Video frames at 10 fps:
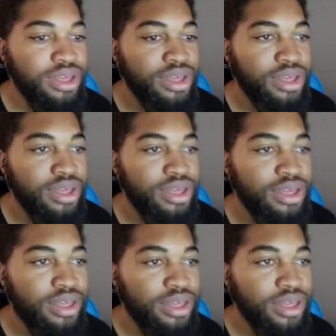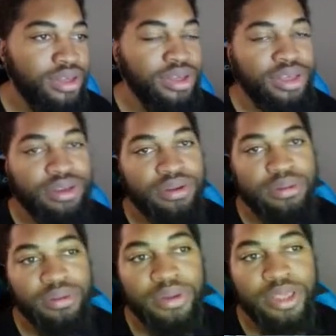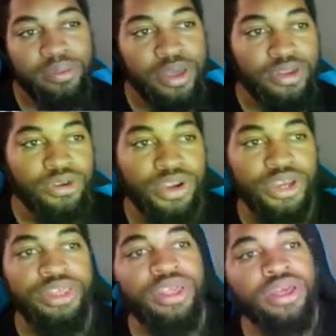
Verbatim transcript: Uh, okay, we're about to battle Green,